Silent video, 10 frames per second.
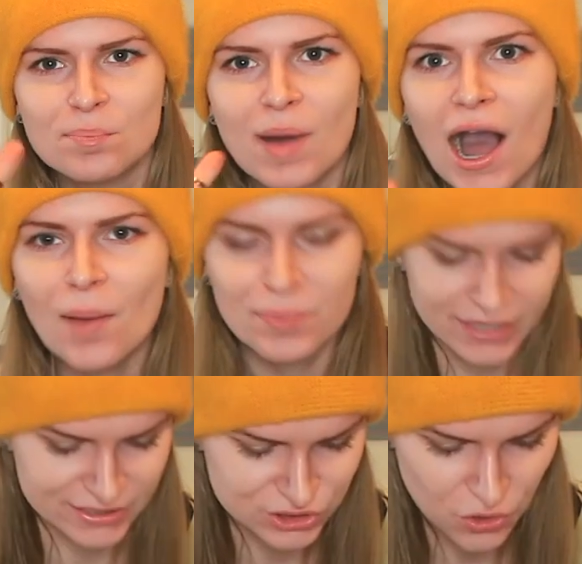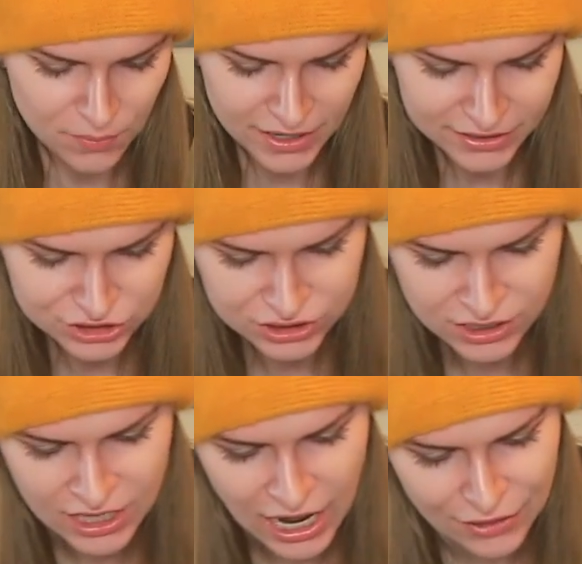popping so much.
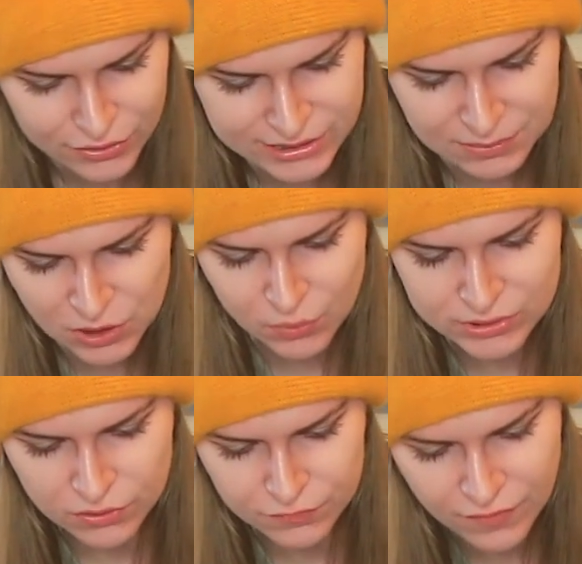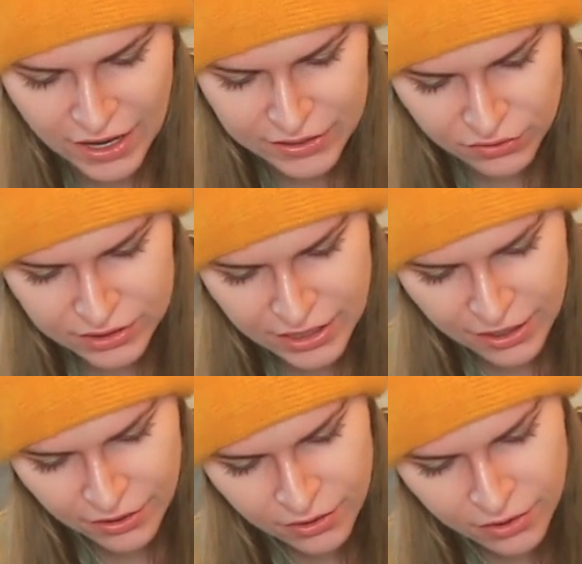I thought something was on fire in there.